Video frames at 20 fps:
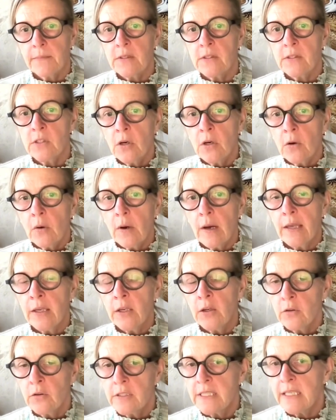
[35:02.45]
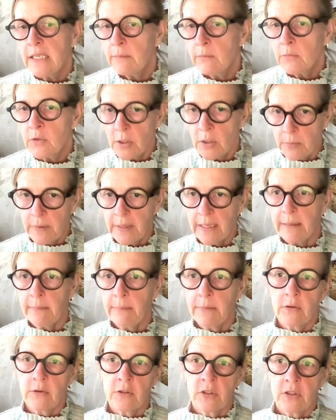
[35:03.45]
So your team typically
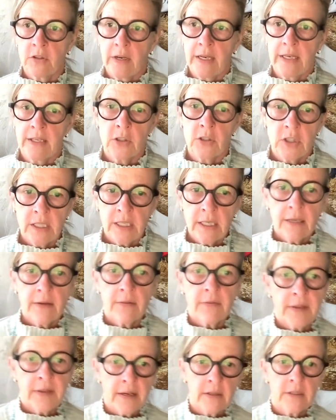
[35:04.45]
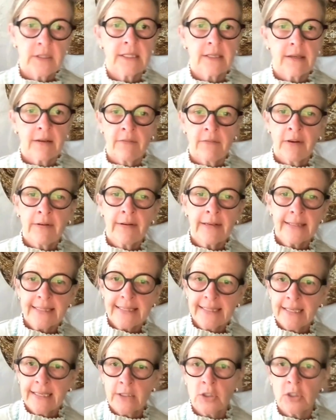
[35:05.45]
mirrors your energy. If there's very
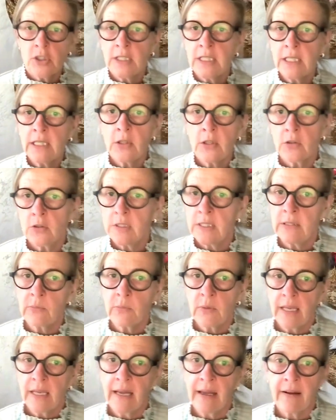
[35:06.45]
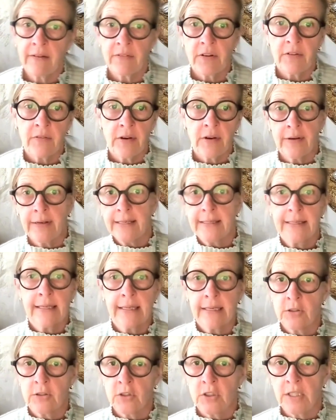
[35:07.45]
little energy, your team will have very little
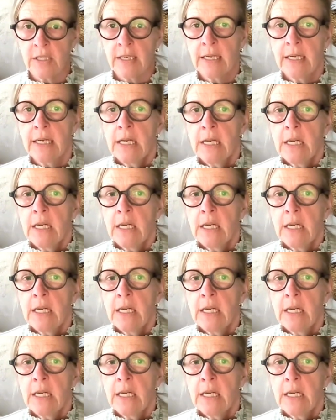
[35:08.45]
energy.